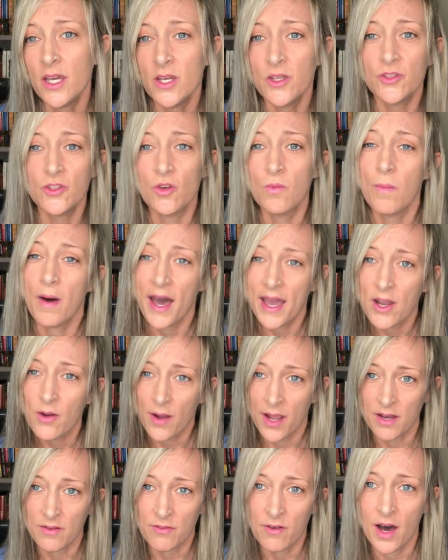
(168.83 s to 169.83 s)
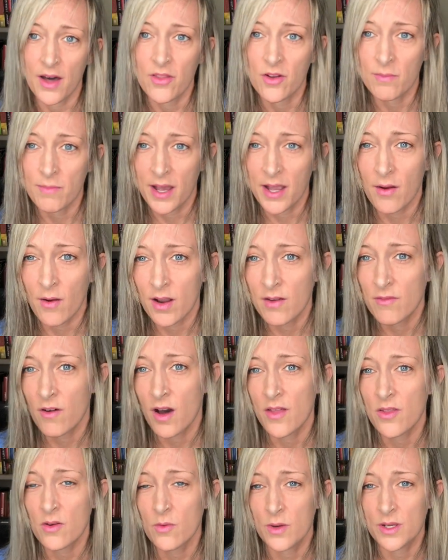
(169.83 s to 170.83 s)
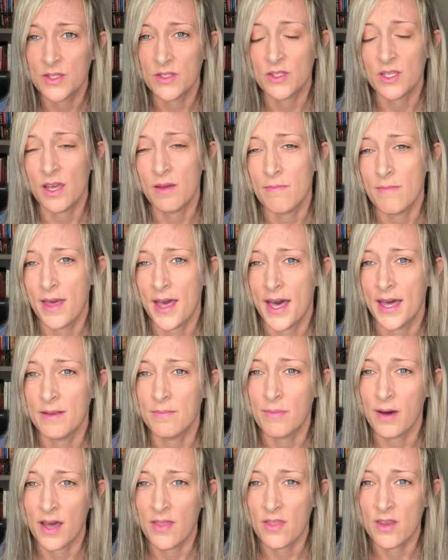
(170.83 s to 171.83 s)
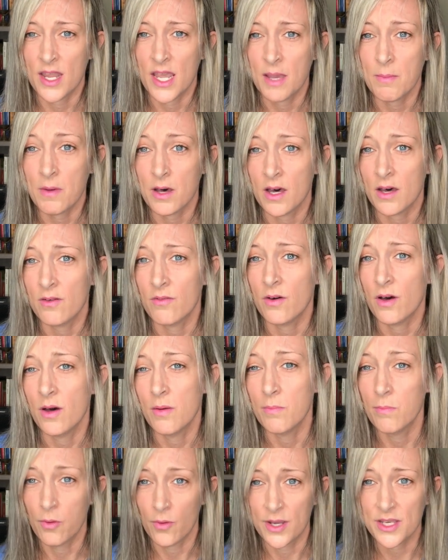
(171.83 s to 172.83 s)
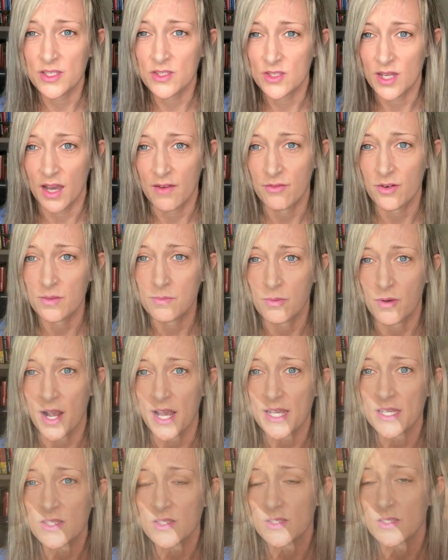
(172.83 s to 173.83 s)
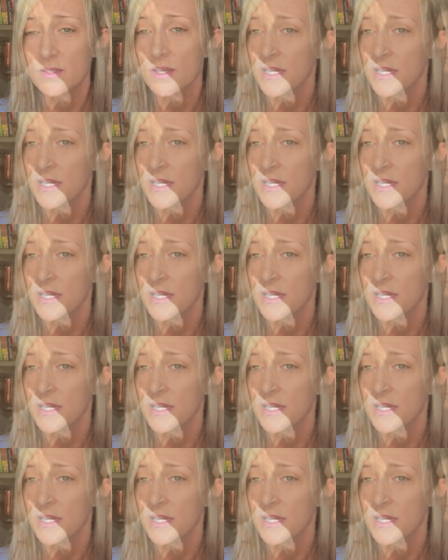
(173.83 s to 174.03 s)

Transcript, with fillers: So my grandfather, my grandfather was a man by the name of Boy Stafford Brice.